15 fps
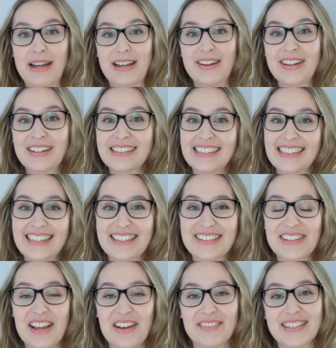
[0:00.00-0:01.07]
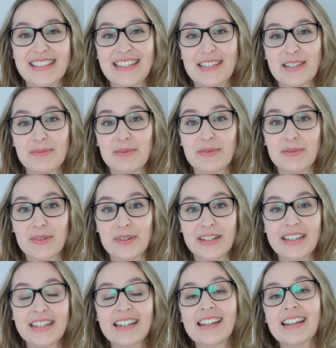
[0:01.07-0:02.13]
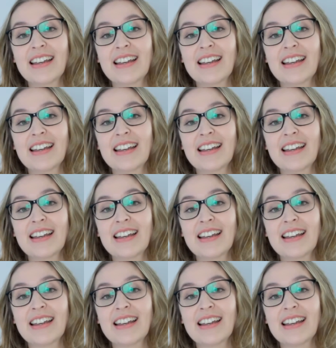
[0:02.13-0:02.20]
background in case you haven't seen us before